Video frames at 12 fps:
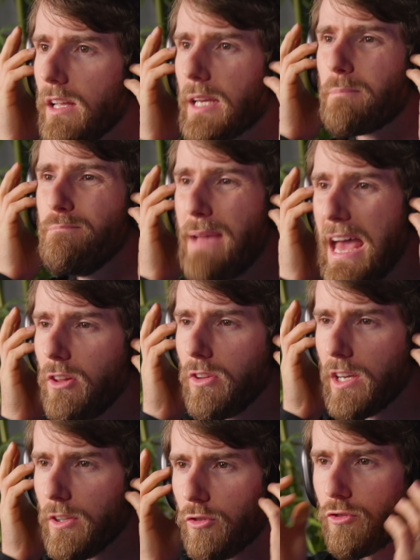Like, metal
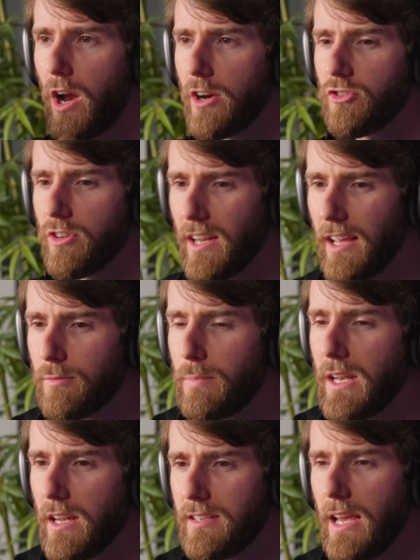construction has
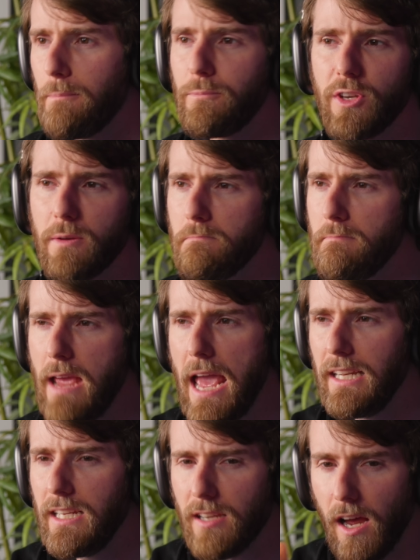been attempted
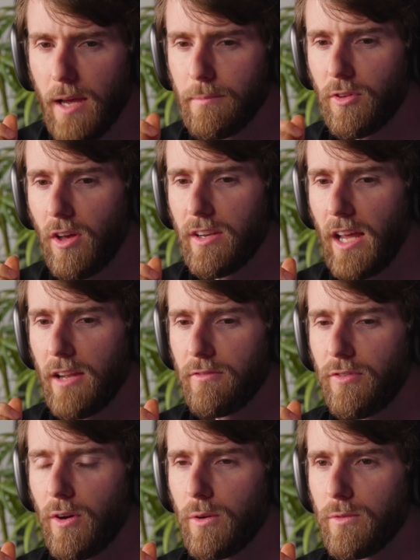many times on
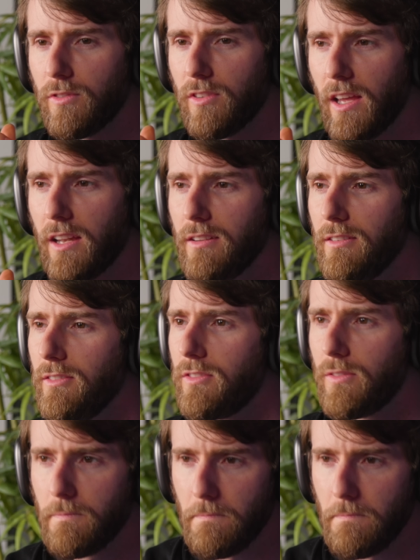headphones and